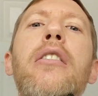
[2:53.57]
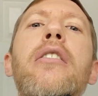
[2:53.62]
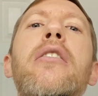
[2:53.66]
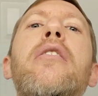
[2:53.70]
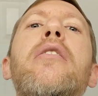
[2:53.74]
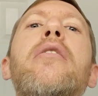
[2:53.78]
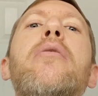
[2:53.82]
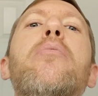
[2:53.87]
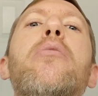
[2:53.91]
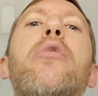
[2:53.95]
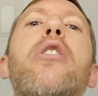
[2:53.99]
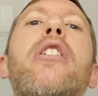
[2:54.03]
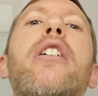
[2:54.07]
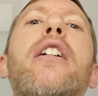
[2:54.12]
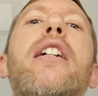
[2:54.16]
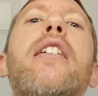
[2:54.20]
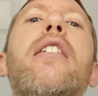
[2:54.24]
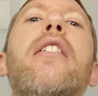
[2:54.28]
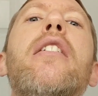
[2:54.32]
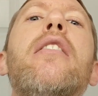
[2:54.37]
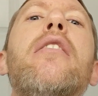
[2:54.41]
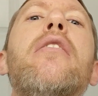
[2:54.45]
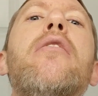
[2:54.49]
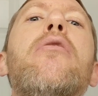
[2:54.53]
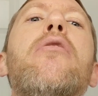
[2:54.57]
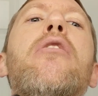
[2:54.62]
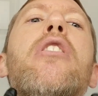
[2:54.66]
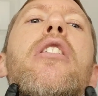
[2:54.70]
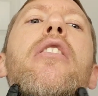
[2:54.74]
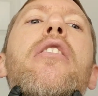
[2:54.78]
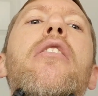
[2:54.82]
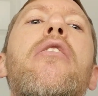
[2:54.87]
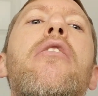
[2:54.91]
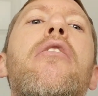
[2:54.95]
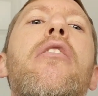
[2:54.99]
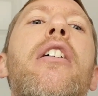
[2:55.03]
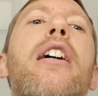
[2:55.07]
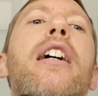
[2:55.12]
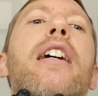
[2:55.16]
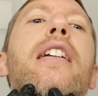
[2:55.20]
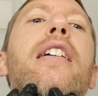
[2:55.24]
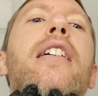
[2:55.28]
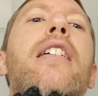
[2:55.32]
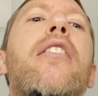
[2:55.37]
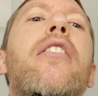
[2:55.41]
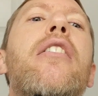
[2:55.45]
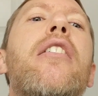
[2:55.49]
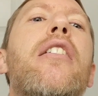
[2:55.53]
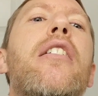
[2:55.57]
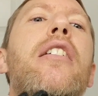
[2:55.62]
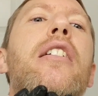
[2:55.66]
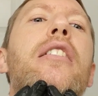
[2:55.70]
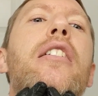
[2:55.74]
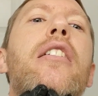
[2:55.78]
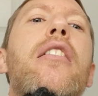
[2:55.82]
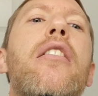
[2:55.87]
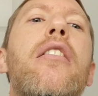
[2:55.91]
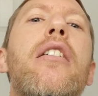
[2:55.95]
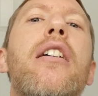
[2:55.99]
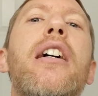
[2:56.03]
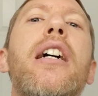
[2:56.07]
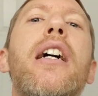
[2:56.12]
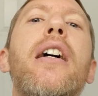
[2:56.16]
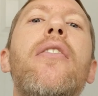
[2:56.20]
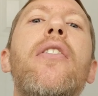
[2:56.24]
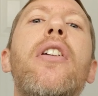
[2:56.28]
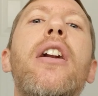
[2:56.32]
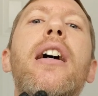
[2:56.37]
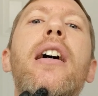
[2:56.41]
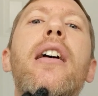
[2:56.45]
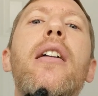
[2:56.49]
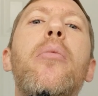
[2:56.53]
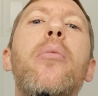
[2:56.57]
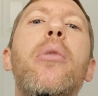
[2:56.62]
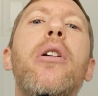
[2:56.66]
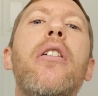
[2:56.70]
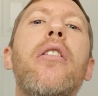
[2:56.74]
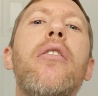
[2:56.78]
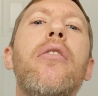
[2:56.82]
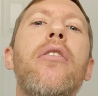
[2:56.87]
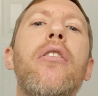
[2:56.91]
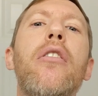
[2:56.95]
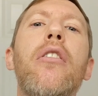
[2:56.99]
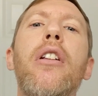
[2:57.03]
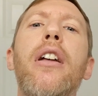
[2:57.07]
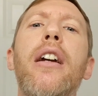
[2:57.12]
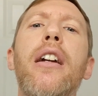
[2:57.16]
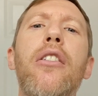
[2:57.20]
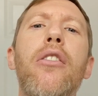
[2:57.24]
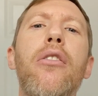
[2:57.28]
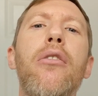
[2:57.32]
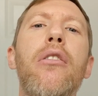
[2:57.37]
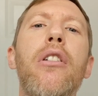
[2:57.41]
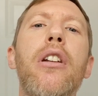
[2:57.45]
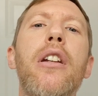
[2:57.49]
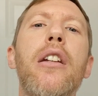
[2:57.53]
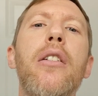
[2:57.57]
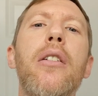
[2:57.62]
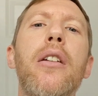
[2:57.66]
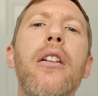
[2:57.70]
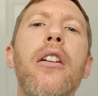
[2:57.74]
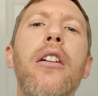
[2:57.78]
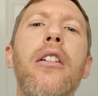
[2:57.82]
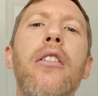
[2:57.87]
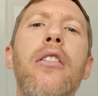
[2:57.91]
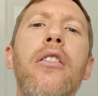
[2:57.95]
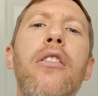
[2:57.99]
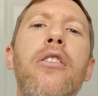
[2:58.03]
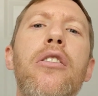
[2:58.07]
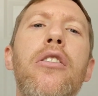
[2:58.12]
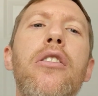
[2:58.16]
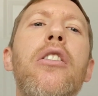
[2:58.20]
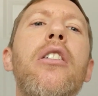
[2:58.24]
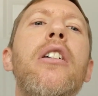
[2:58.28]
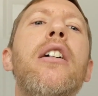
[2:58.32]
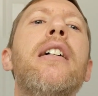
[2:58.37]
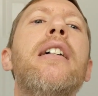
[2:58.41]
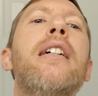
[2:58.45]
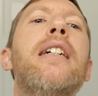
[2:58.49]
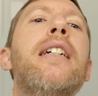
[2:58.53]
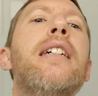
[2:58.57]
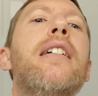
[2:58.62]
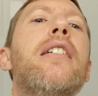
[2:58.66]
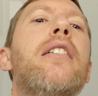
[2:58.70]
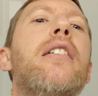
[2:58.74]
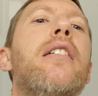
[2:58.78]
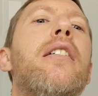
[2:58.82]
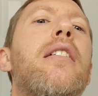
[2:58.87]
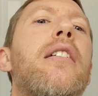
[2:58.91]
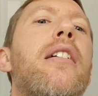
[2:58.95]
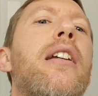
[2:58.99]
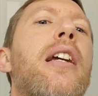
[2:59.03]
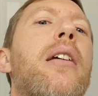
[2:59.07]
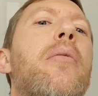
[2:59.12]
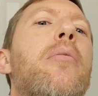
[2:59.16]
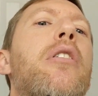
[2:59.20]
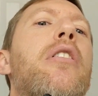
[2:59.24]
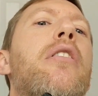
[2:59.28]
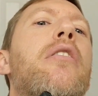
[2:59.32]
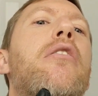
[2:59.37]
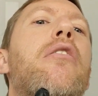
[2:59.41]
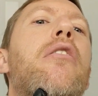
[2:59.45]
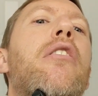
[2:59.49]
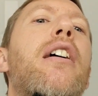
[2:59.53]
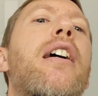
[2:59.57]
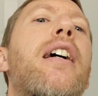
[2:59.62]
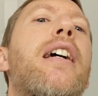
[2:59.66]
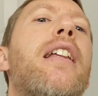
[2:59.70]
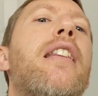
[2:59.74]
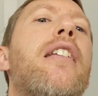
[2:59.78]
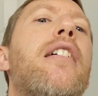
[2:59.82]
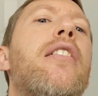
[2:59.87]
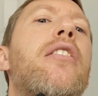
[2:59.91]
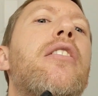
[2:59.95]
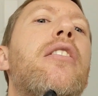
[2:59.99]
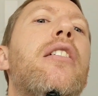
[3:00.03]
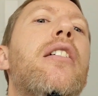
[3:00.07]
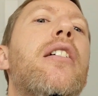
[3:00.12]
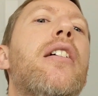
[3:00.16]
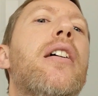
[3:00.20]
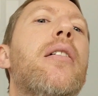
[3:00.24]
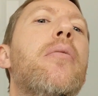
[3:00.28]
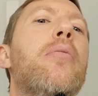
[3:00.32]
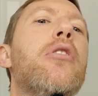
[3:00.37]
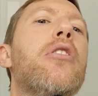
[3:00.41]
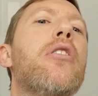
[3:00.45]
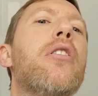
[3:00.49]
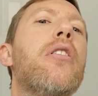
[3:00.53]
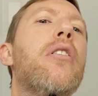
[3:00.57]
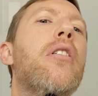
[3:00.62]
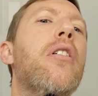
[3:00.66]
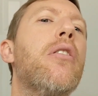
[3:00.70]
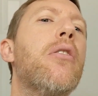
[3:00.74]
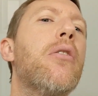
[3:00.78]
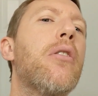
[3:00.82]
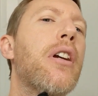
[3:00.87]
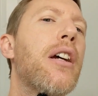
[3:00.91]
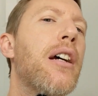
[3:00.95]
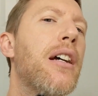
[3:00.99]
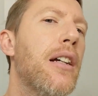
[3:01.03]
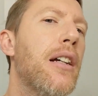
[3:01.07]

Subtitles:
pretty good, real gray down in here. Haven't had a beard for like 3 years. Came in gray this time, so okay.